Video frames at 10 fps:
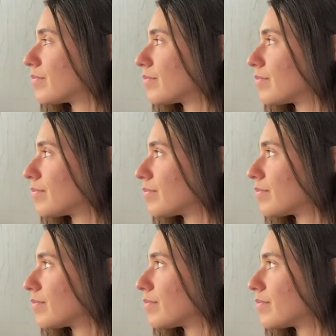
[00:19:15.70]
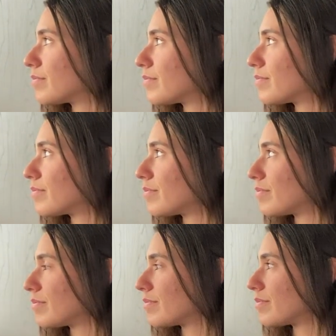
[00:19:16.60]

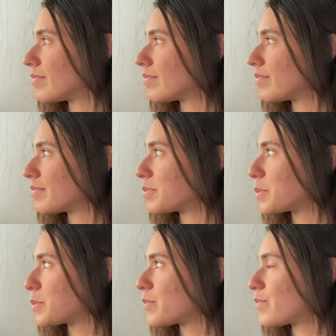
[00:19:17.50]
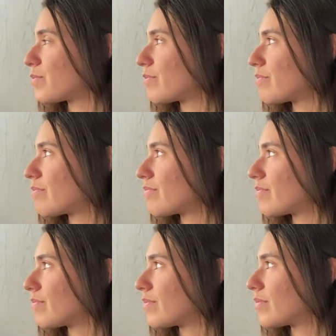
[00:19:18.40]

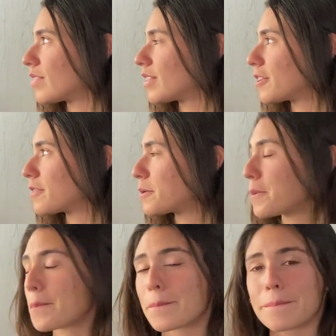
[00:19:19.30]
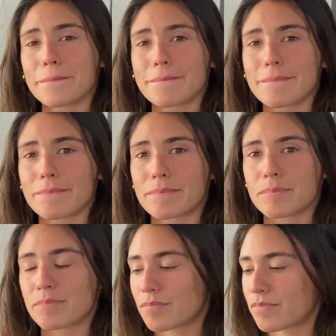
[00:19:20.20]

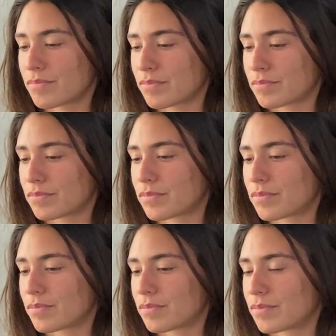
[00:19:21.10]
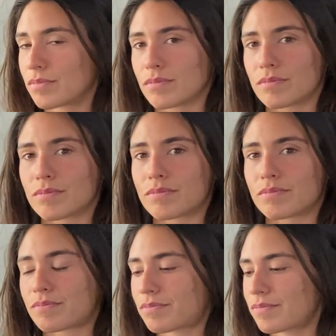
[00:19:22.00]

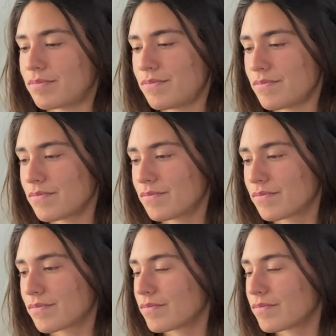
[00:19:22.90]
No words are spoken by the person on screen.